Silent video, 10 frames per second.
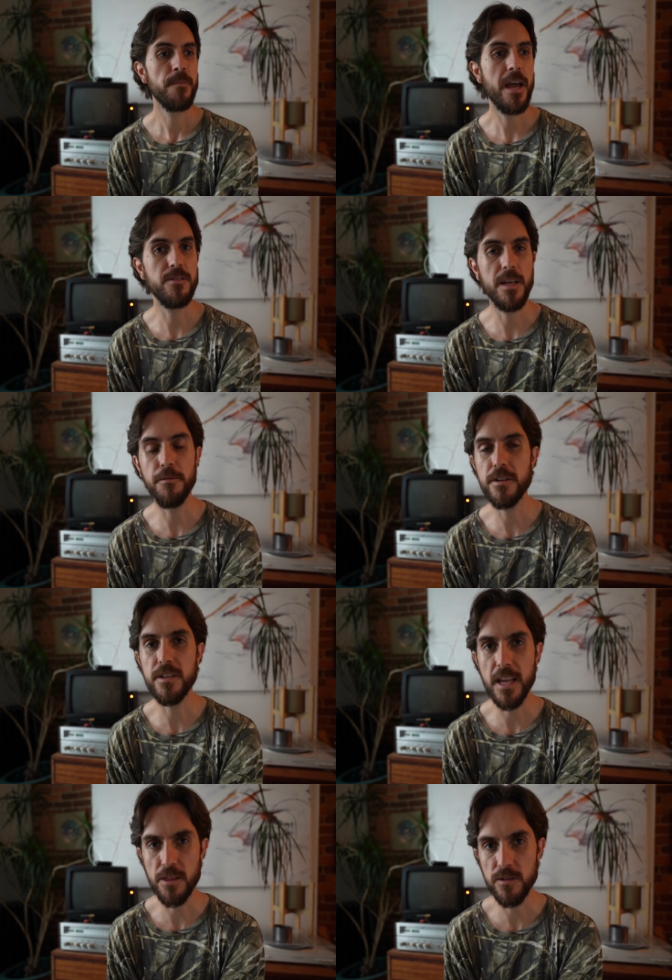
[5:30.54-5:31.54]
I was able to
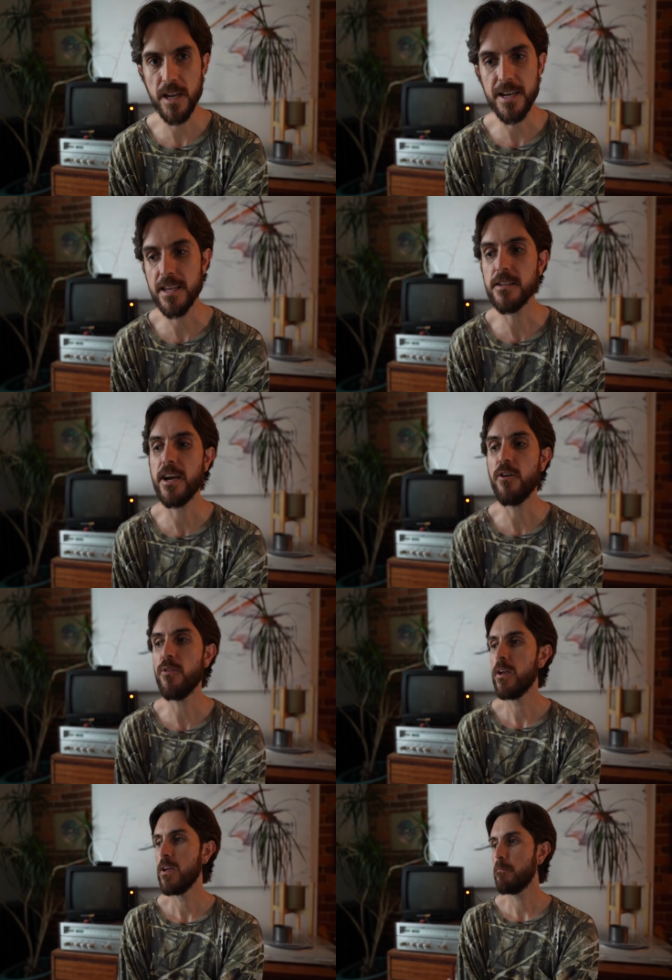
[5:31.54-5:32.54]
just get those ideas out.
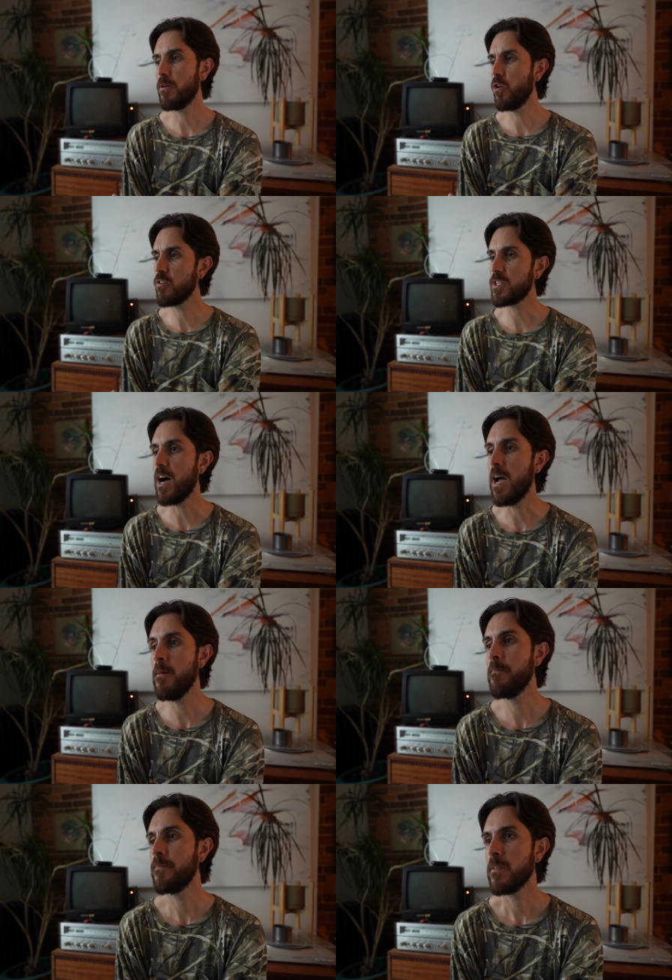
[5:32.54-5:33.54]
But over
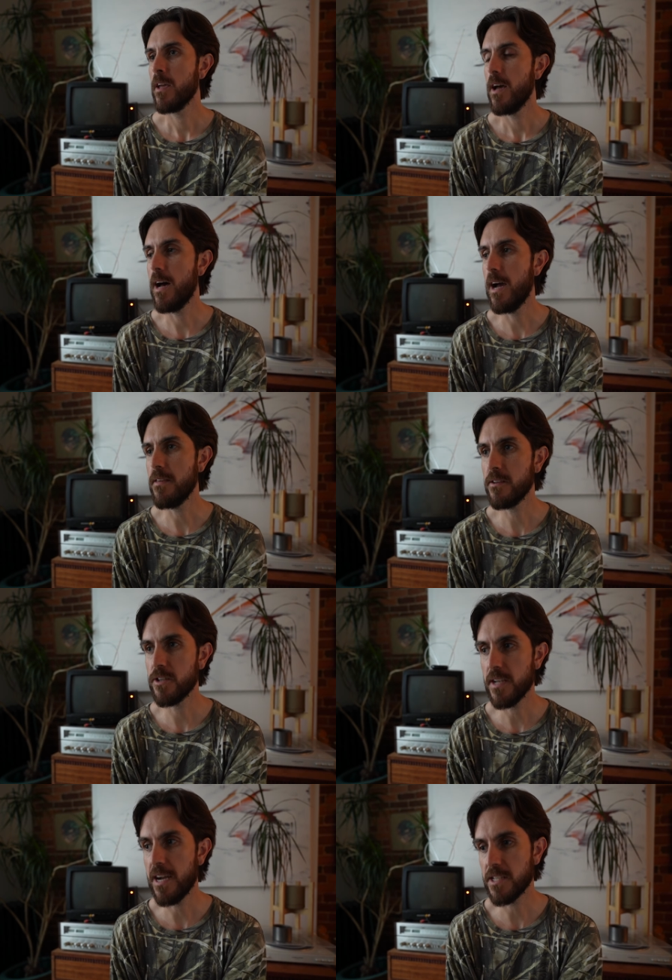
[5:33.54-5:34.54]
time, I think
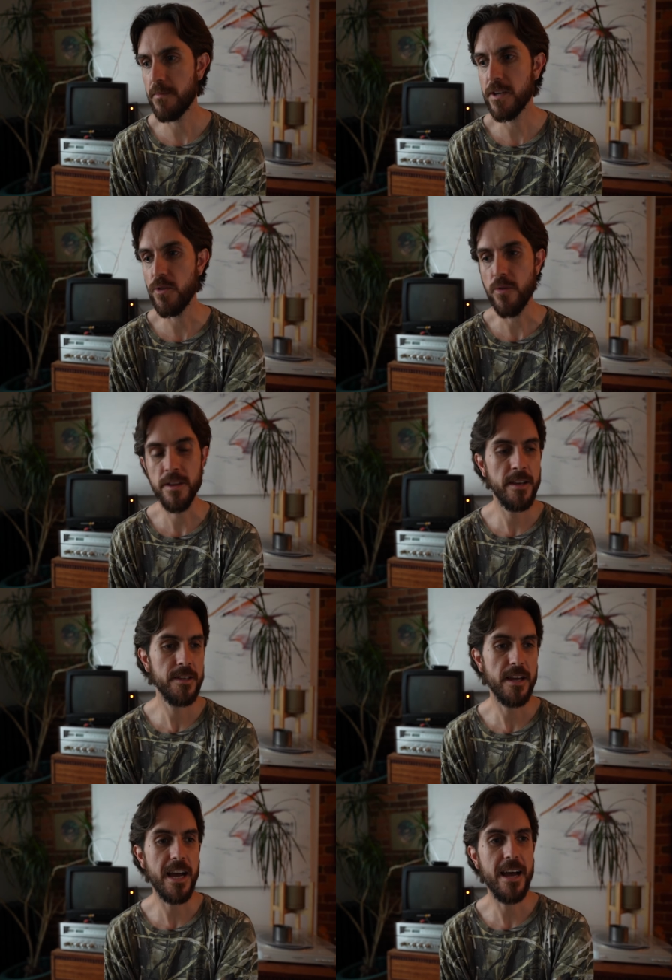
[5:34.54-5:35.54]
just as I've been doing
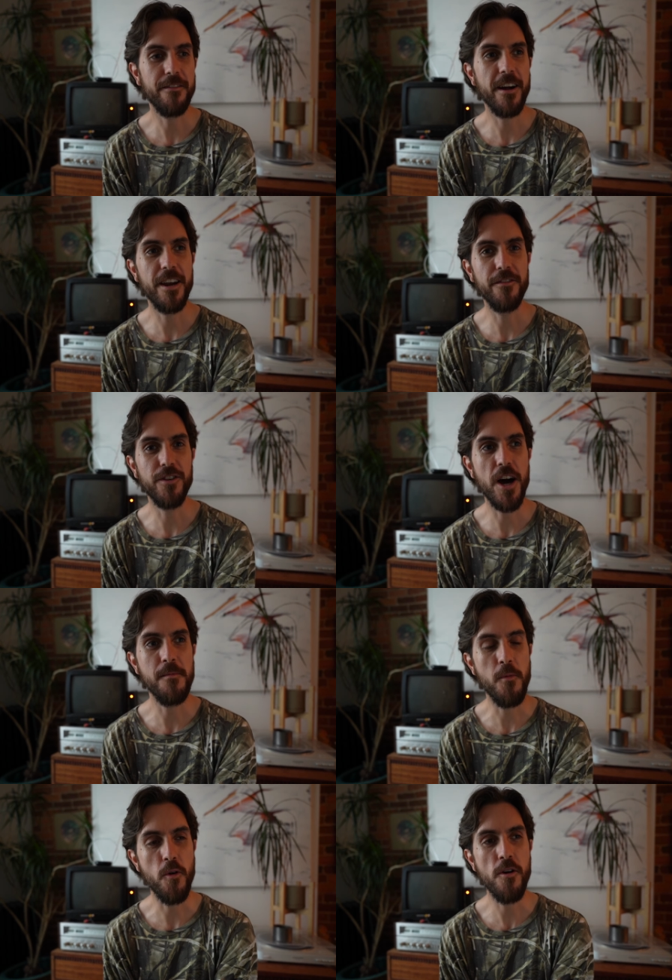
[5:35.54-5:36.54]
this, I have kind of got
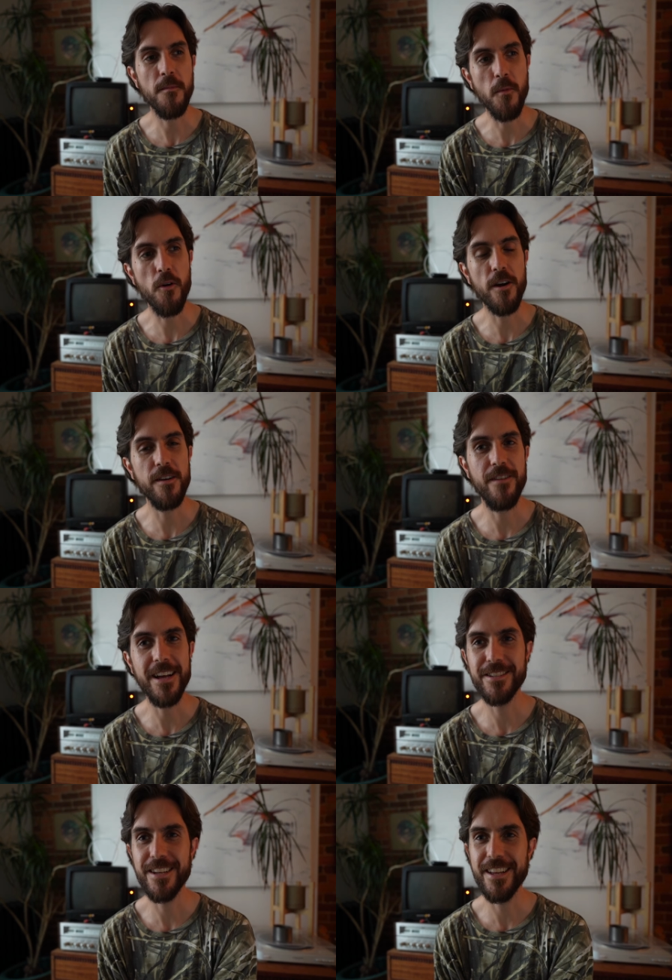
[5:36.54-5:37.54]
more and more
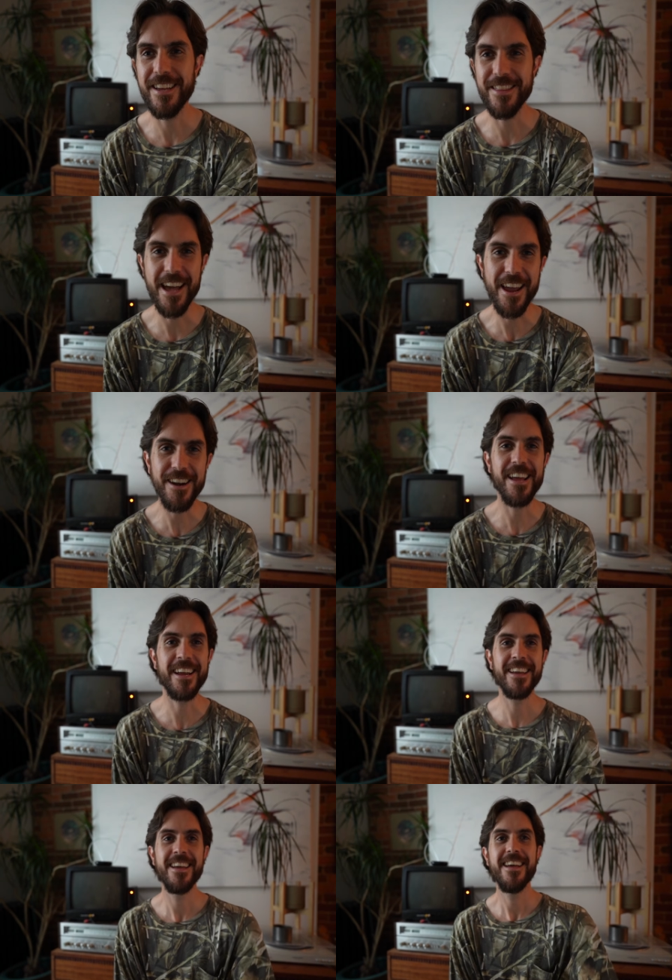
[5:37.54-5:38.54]
invested in the
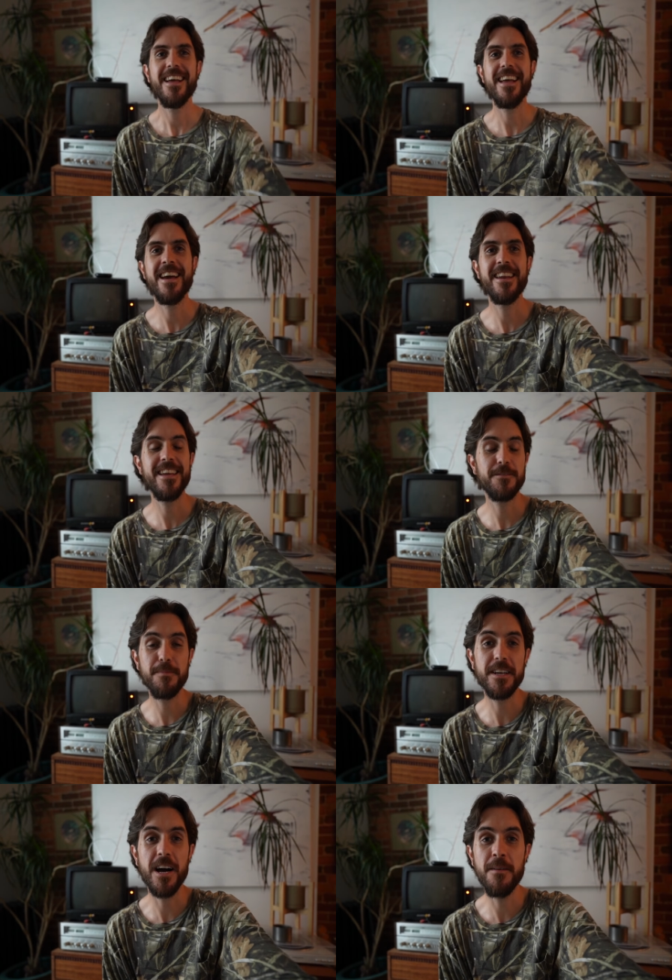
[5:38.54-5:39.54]
editing and it's
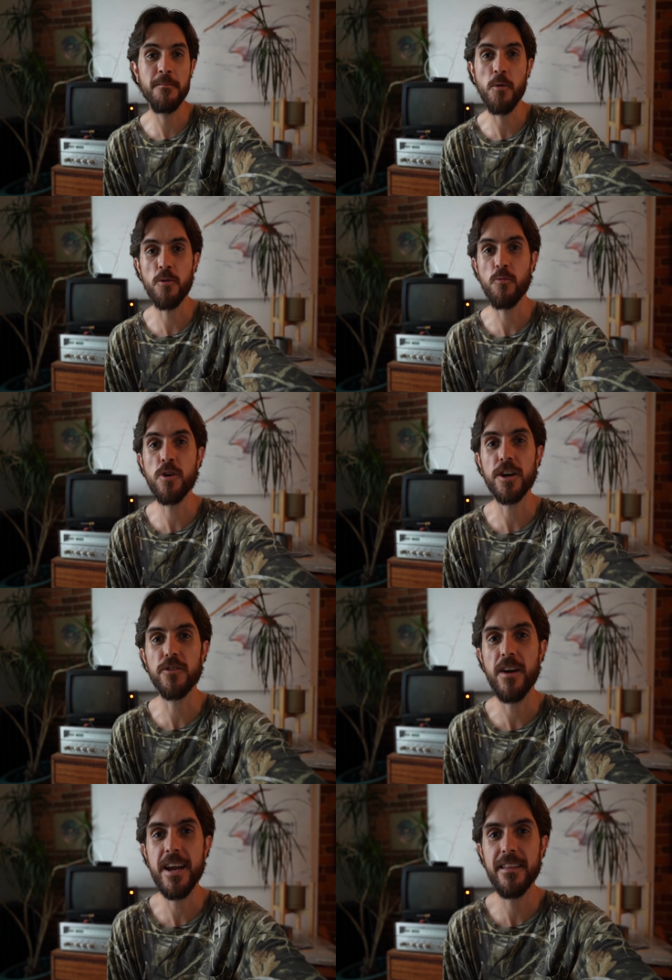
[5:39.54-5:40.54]
become more work,
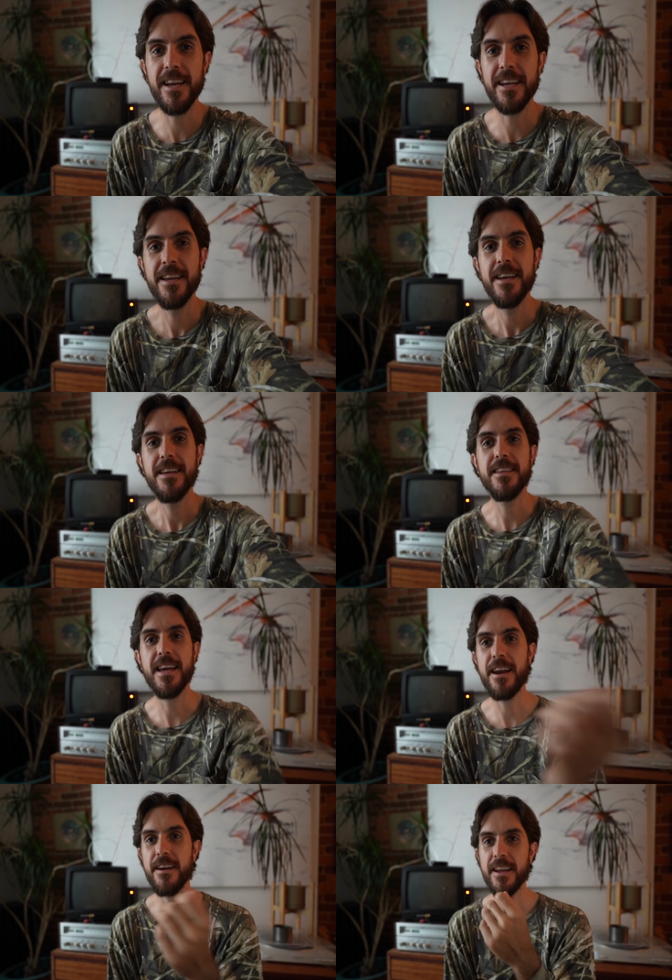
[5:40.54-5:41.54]
right? Like the
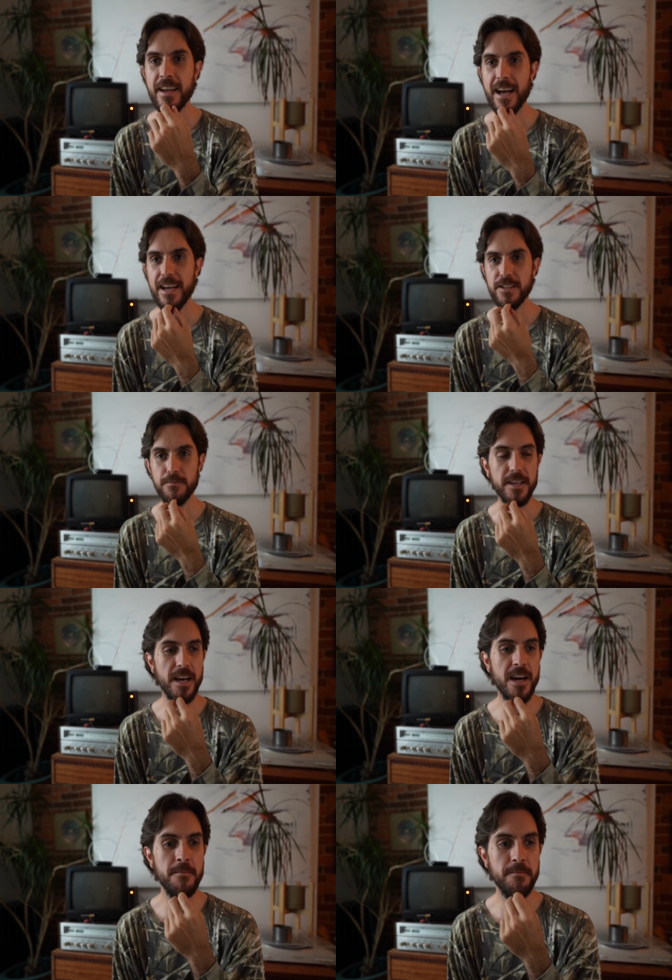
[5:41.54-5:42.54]
editing has
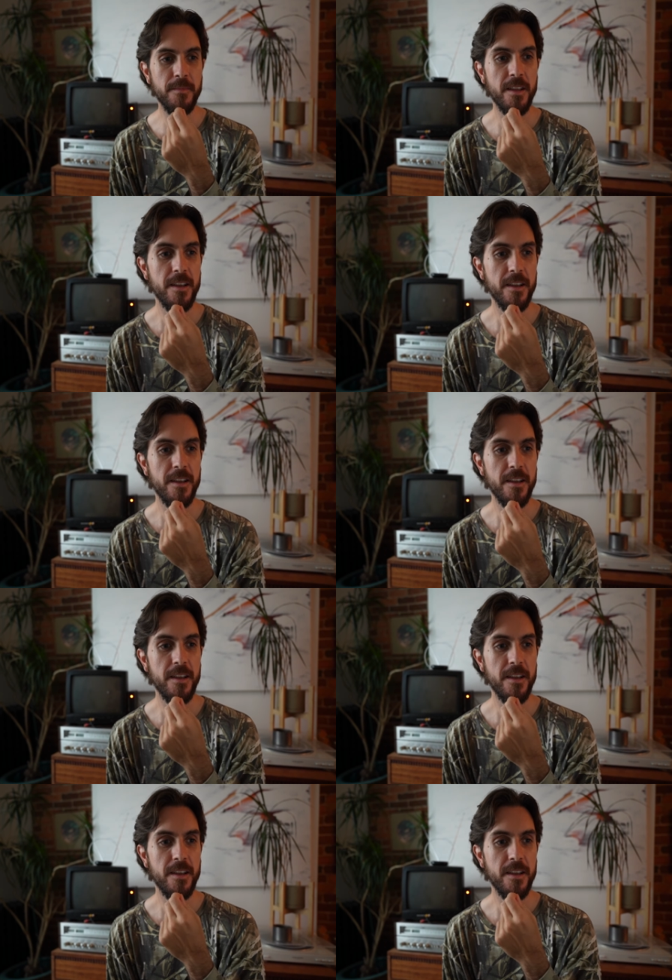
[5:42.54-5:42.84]
become